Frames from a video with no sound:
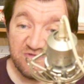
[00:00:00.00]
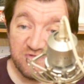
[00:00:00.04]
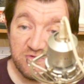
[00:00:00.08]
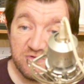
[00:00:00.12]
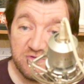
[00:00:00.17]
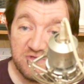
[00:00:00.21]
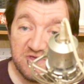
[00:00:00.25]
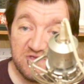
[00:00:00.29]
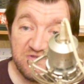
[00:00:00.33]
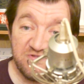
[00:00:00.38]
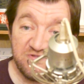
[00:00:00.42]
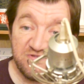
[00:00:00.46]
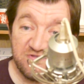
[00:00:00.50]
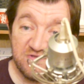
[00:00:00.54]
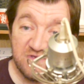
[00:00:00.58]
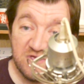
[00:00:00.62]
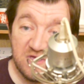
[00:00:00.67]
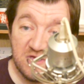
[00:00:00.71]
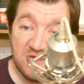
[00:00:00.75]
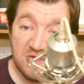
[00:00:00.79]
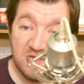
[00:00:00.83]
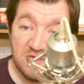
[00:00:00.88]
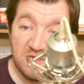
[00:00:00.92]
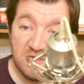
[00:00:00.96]
all this
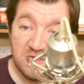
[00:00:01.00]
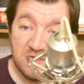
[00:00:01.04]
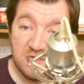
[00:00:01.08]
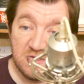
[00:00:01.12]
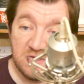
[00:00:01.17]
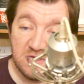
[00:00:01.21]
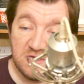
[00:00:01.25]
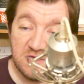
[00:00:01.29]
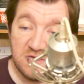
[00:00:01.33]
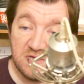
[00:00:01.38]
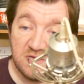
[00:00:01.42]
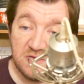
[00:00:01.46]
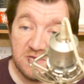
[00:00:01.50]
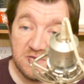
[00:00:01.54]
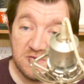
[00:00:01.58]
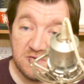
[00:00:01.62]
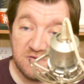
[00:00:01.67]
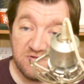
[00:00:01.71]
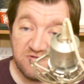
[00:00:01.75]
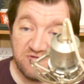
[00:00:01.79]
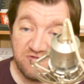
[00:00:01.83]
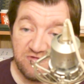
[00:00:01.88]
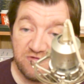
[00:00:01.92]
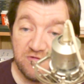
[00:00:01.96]

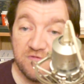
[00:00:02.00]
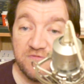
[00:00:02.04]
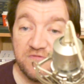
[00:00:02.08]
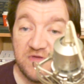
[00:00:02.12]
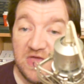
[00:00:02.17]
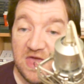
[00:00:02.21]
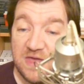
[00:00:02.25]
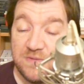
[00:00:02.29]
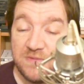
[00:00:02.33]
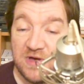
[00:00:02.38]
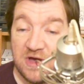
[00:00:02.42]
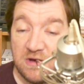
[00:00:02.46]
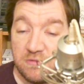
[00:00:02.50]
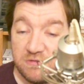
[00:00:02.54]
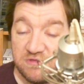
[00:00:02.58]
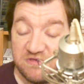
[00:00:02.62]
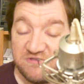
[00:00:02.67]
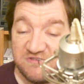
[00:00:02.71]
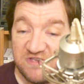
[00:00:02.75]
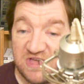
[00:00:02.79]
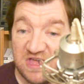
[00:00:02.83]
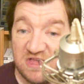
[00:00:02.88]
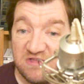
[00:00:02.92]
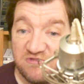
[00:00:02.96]
stuff came out with
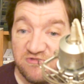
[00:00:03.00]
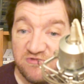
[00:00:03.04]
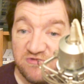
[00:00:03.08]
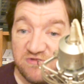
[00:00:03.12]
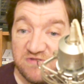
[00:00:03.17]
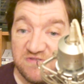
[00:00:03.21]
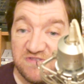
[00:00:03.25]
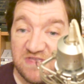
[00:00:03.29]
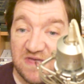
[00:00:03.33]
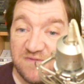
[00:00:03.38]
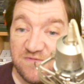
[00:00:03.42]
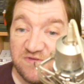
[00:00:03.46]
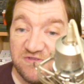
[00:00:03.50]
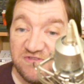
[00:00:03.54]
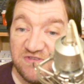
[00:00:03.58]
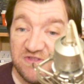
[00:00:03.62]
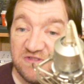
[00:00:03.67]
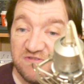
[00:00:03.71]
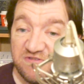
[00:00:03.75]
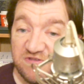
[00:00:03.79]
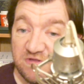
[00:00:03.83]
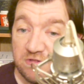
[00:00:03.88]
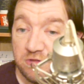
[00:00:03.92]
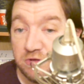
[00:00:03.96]
his agents, ever
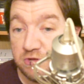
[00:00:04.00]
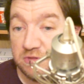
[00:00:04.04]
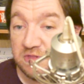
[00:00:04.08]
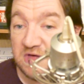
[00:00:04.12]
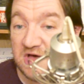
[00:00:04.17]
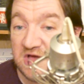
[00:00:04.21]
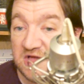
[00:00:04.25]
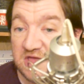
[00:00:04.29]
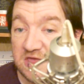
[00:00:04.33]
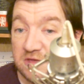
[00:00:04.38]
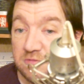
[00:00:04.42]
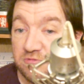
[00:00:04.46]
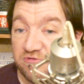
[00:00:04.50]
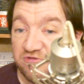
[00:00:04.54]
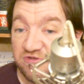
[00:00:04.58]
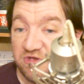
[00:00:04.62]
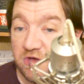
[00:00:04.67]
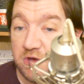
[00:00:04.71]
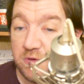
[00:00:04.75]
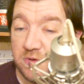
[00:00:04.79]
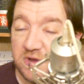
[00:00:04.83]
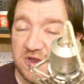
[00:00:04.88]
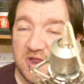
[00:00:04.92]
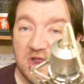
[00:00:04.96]
since it looked like he was
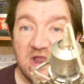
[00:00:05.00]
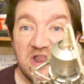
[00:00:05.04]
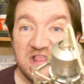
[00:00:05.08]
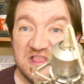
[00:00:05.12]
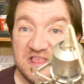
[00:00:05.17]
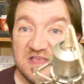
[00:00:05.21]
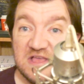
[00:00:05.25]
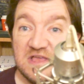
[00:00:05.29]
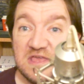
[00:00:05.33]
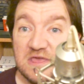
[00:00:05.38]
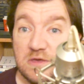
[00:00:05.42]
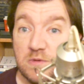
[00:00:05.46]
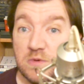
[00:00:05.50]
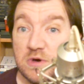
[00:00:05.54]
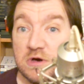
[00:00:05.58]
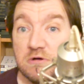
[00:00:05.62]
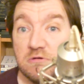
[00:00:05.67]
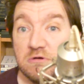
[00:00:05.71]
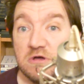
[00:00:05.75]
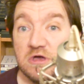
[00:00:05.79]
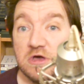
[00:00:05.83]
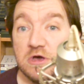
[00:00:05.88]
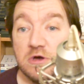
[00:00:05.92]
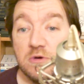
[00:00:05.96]
going, and I think he will
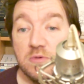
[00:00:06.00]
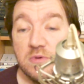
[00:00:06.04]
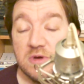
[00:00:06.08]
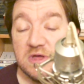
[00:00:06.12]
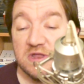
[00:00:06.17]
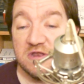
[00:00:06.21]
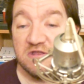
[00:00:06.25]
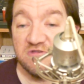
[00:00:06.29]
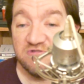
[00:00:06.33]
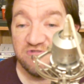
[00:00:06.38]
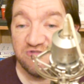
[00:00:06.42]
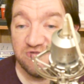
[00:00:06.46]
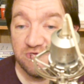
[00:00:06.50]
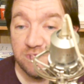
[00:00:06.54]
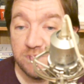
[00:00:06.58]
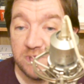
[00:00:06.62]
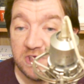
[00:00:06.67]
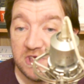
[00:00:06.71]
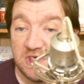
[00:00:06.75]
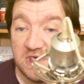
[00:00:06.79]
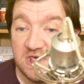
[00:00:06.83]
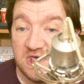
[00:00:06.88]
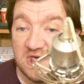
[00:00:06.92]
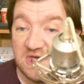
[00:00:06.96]
go in the
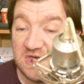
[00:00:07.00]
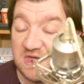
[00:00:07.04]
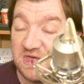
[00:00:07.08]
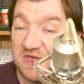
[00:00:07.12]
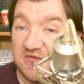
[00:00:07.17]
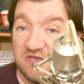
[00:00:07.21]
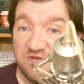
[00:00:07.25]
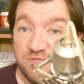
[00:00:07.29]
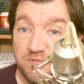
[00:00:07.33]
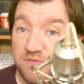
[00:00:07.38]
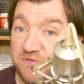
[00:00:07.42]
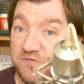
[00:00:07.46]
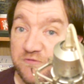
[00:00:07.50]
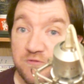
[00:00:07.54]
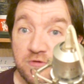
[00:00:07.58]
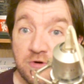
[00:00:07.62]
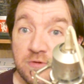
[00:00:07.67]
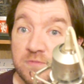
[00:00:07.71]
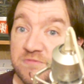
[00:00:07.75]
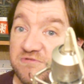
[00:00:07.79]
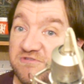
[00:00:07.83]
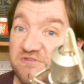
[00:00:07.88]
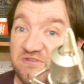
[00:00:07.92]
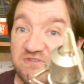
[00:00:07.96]
summer, his
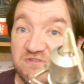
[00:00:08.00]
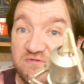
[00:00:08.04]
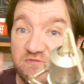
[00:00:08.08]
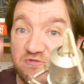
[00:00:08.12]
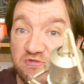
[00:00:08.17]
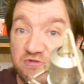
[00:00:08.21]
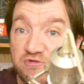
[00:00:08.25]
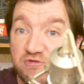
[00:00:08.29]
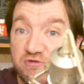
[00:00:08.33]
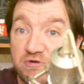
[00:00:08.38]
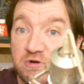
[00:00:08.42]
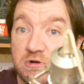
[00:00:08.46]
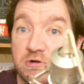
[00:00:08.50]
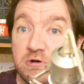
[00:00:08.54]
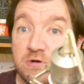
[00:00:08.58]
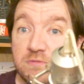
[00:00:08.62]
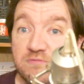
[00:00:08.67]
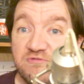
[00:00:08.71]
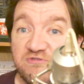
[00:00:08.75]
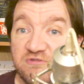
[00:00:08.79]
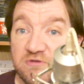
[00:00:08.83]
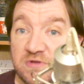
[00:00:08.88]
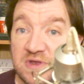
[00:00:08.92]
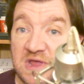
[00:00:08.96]
performances have just gone up.
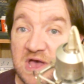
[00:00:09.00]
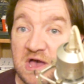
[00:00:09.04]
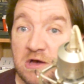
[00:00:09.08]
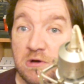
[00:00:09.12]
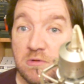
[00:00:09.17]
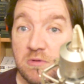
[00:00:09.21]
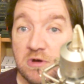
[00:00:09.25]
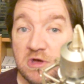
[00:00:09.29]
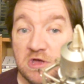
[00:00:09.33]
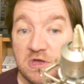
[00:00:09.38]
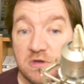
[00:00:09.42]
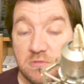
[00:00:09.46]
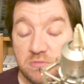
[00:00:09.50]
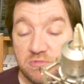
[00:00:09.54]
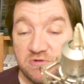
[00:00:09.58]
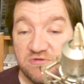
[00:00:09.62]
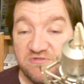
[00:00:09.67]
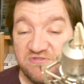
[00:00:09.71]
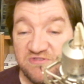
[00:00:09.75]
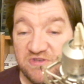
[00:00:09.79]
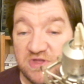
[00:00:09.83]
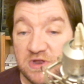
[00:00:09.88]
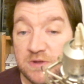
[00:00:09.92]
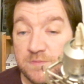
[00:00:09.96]
So now we've
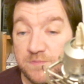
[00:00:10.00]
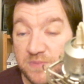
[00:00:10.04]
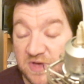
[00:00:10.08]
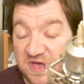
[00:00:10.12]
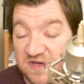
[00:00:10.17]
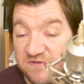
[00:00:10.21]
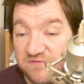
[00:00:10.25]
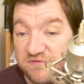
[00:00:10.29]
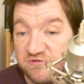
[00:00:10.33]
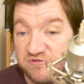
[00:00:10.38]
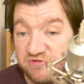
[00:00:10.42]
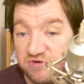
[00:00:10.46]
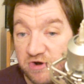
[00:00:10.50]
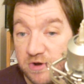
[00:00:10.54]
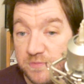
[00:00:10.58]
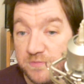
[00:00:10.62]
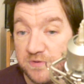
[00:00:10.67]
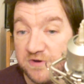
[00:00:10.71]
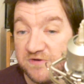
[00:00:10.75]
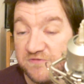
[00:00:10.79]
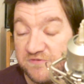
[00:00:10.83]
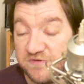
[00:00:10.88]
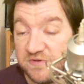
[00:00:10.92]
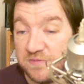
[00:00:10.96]
seen a bit of a drop
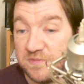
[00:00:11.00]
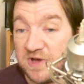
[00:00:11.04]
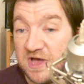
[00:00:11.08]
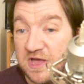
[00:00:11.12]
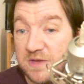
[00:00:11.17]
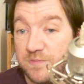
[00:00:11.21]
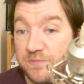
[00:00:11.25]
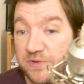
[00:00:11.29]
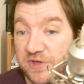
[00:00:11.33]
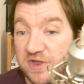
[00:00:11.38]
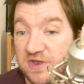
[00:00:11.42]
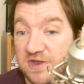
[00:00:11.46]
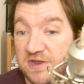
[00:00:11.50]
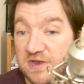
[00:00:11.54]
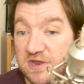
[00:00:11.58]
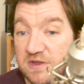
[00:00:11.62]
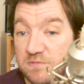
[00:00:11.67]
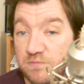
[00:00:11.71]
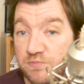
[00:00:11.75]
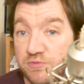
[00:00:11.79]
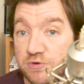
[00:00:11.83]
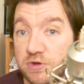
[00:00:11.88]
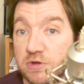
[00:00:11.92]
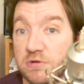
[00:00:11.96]
off, in my opinion, in
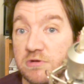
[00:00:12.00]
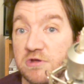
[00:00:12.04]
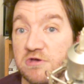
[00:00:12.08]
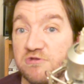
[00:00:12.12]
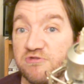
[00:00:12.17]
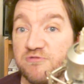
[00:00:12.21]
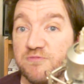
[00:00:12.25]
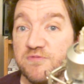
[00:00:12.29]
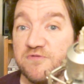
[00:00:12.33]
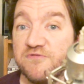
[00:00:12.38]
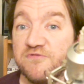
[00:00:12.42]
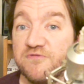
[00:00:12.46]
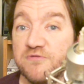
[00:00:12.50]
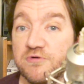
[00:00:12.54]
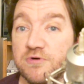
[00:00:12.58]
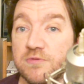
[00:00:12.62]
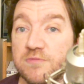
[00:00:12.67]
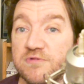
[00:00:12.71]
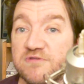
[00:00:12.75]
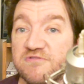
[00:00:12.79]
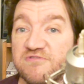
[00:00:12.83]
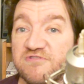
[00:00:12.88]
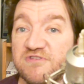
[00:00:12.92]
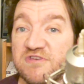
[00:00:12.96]
Bruno's
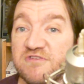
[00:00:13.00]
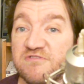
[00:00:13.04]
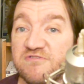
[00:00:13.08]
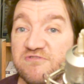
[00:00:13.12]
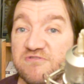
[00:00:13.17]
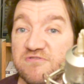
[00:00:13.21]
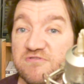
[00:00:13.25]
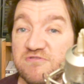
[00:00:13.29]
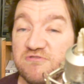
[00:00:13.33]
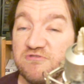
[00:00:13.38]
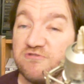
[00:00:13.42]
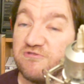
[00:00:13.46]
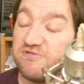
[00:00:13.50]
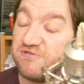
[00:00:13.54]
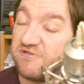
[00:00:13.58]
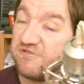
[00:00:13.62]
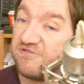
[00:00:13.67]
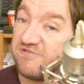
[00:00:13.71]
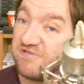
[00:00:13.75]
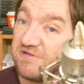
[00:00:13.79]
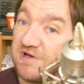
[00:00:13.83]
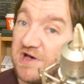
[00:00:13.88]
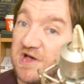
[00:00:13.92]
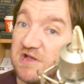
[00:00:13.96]
performances, just a
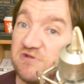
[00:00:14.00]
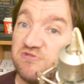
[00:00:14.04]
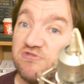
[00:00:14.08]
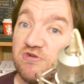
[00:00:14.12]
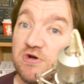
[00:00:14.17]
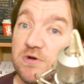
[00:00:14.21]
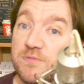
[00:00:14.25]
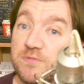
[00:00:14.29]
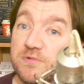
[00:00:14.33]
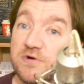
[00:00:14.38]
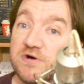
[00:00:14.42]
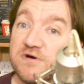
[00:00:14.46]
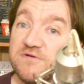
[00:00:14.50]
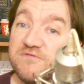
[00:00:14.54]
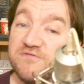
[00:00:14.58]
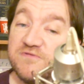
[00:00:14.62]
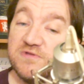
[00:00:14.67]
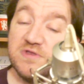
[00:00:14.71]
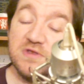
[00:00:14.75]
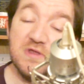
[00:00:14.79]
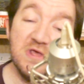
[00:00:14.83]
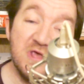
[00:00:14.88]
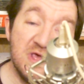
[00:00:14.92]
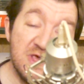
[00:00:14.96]
slight drop off,
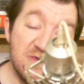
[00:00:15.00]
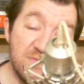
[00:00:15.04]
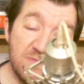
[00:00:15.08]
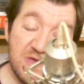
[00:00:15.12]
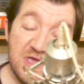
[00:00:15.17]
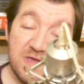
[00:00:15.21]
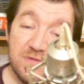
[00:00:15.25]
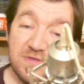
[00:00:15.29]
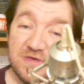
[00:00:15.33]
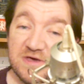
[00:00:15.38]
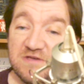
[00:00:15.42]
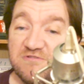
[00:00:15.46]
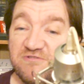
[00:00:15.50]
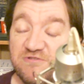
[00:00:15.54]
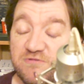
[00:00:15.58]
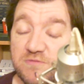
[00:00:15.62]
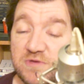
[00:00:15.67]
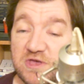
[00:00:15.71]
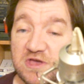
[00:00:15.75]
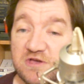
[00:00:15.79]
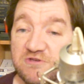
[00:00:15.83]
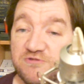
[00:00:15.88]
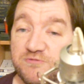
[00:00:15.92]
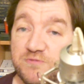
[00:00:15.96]
and maybe that's to
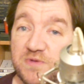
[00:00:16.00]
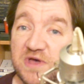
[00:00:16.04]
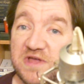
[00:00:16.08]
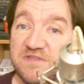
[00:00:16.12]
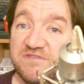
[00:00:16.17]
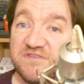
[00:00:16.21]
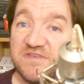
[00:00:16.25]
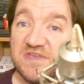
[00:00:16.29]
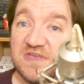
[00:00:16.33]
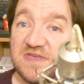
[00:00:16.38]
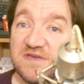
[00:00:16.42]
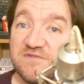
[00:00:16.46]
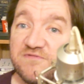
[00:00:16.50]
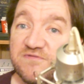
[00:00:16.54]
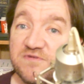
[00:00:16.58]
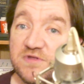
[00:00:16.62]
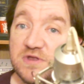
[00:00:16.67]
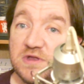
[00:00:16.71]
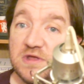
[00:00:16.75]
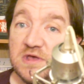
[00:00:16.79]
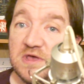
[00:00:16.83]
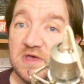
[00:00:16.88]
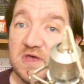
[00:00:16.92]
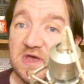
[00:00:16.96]
be expected
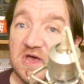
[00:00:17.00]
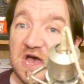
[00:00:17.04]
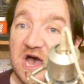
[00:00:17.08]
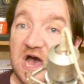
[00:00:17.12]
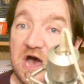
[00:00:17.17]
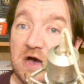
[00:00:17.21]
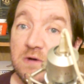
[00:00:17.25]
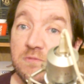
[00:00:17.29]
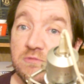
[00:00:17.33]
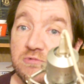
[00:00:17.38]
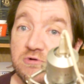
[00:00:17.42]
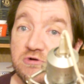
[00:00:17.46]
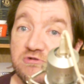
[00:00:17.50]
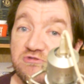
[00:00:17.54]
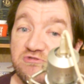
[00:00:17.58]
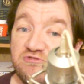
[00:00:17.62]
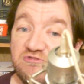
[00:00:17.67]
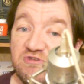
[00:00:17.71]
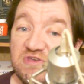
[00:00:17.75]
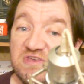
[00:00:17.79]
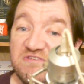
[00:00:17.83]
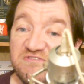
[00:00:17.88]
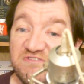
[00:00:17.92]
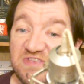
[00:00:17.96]
given how much
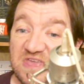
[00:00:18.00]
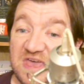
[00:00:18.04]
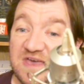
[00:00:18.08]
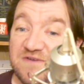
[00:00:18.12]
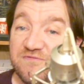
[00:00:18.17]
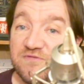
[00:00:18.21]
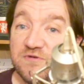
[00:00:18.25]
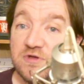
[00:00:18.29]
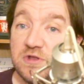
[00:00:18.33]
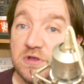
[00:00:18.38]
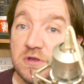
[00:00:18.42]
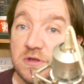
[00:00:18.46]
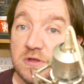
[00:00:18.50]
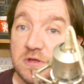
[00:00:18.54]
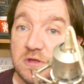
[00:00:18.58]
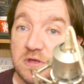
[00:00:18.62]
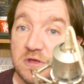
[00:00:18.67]
he's given.